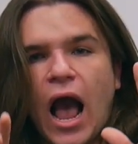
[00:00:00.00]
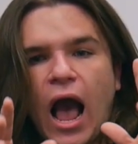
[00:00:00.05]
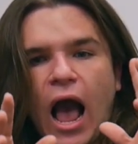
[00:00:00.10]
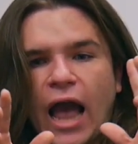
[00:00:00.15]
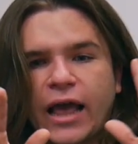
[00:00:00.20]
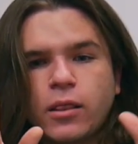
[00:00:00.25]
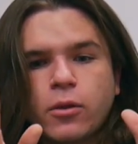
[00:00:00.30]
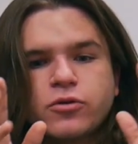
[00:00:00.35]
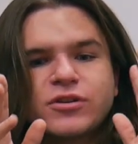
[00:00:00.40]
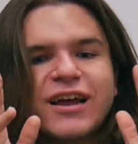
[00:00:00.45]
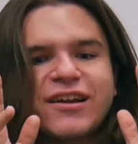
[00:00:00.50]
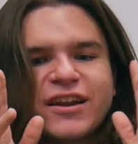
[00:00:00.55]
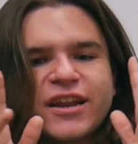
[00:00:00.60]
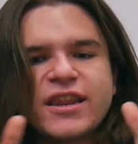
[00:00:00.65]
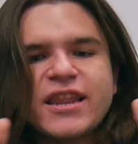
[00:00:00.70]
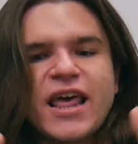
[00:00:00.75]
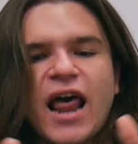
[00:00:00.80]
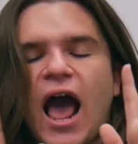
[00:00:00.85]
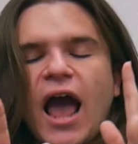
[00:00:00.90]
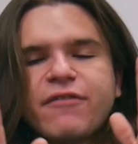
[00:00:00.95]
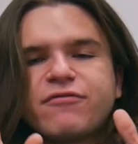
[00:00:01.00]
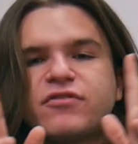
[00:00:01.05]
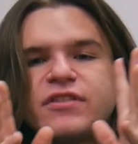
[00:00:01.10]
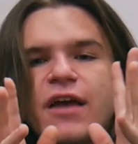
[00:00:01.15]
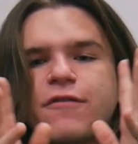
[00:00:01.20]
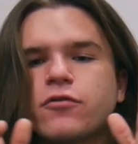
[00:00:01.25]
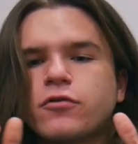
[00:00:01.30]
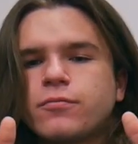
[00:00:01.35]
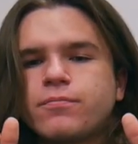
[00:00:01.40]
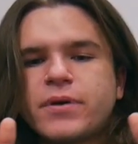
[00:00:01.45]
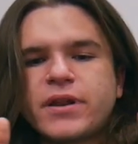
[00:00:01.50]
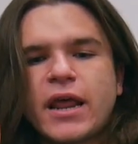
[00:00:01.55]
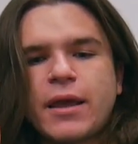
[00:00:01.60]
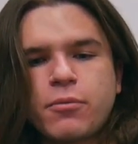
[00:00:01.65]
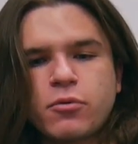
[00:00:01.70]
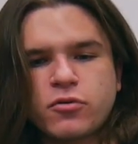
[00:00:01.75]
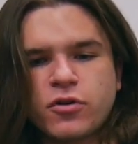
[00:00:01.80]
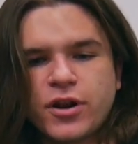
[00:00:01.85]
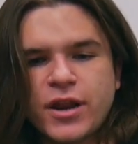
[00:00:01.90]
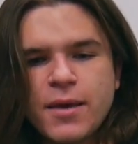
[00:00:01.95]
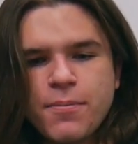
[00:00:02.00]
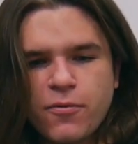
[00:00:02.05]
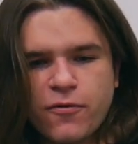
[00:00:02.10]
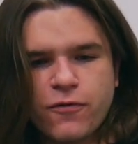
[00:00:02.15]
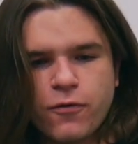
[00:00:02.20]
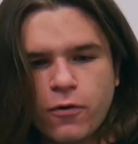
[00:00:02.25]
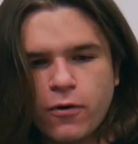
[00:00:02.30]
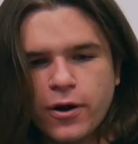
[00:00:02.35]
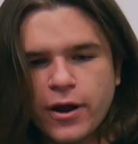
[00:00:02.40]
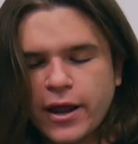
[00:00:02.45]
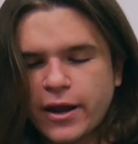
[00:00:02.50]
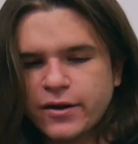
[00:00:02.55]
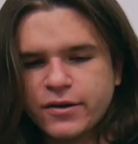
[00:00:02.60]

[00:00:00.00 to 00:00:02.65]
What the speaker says: I learned how to knit. I've never been able to knit before.